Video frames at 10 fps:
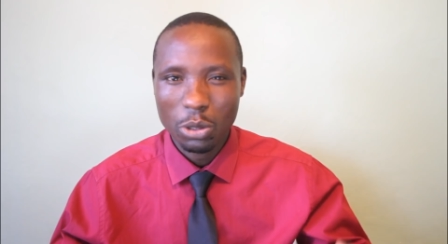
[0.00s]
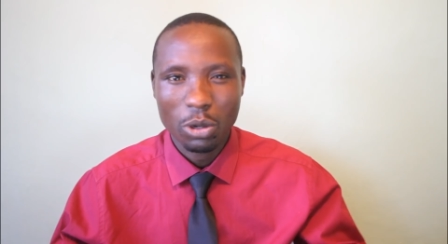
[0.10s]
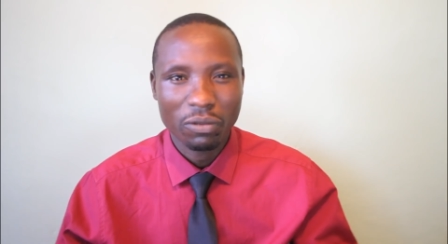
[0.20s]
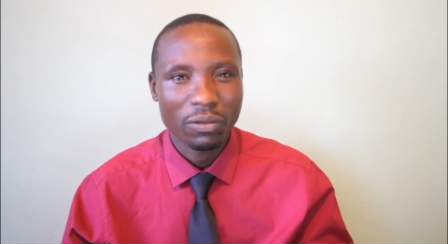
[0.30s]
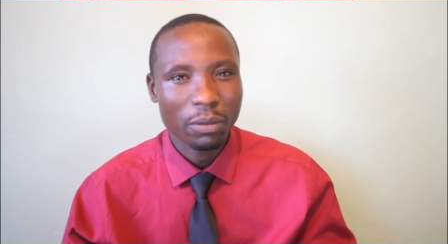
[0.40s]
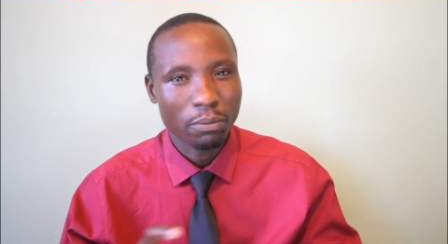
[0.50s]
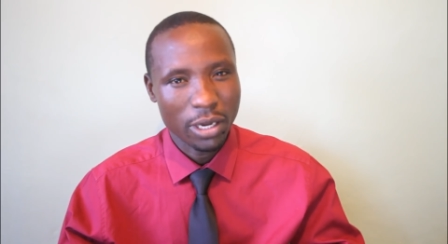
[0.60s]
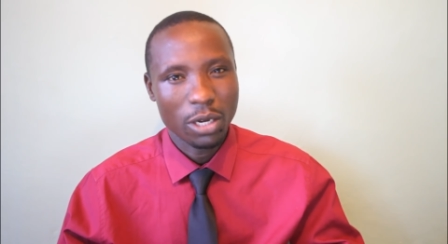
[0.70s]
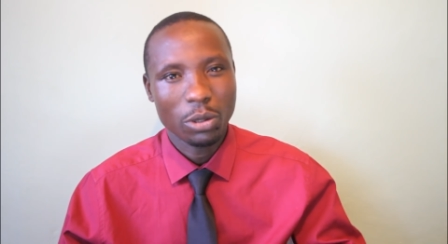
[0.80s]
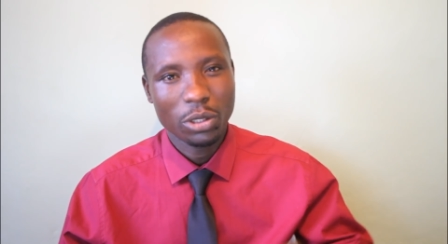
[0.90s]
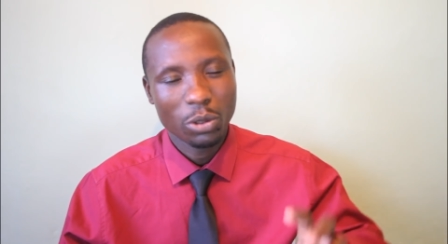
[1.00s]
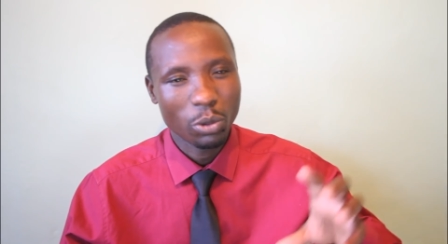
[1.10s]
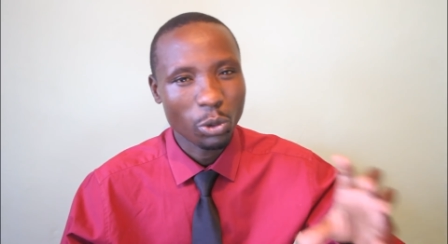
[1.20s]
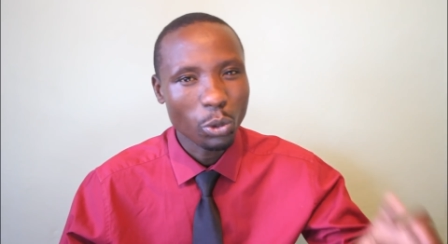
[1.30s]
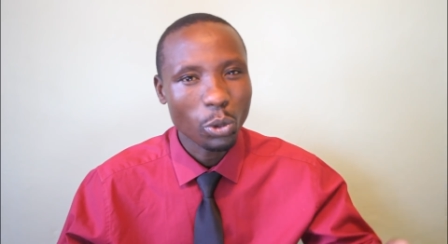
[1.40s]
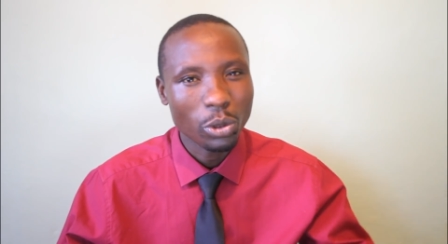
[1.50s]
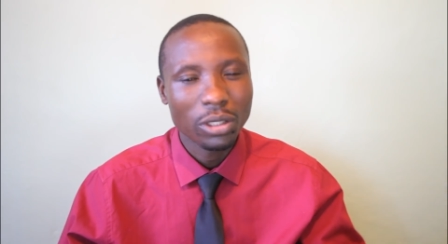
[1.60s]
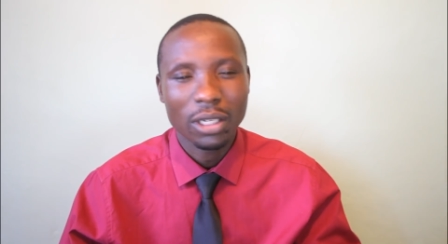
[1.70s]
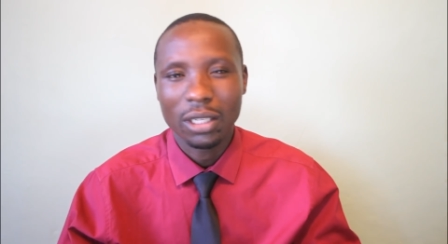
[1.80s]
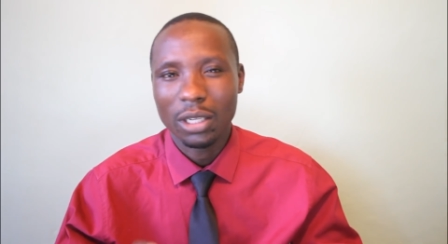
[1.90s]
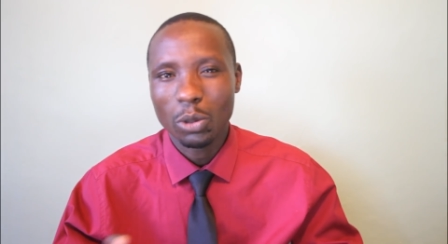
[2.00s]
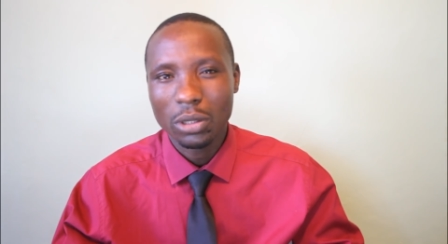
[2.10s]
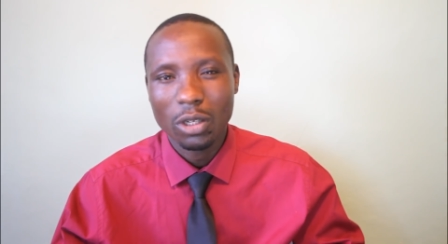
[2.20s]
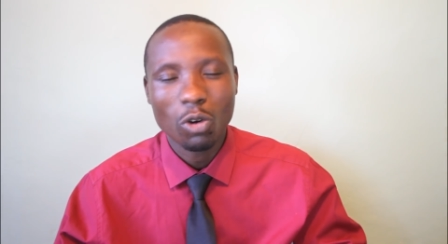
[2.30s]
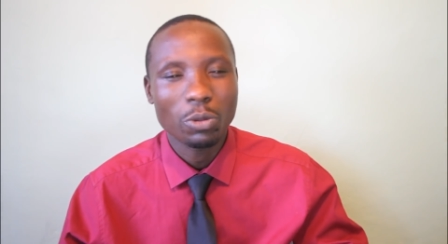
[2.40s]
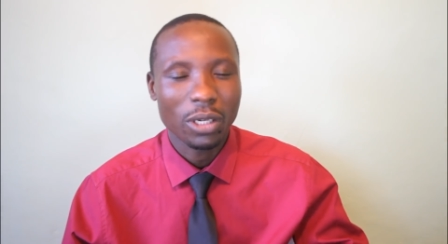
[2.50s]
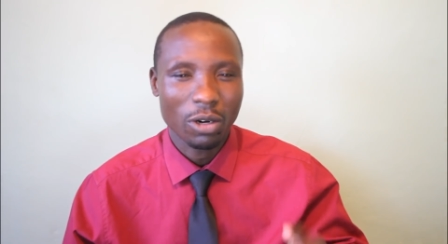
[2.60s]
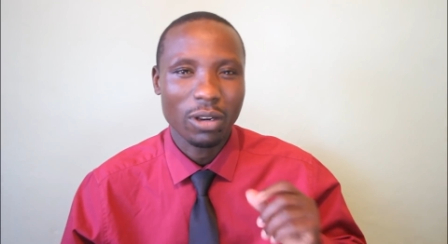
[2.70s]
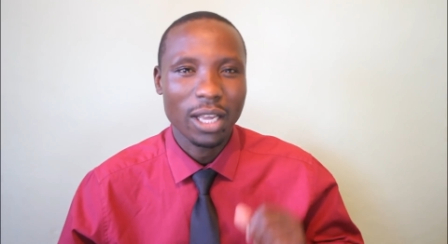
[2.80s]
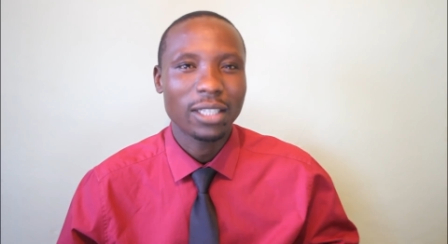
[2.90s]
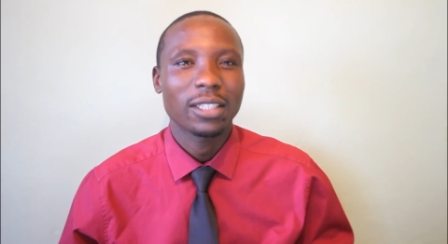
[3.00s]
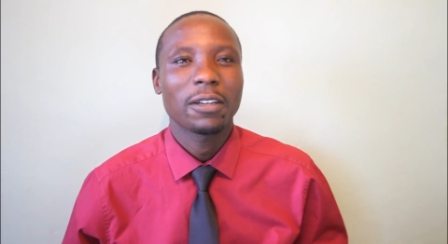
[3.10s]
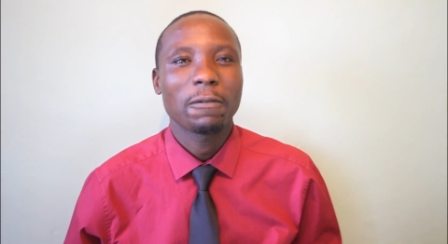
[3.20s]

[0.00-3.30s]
of the billions to youths and the youth groups and all that.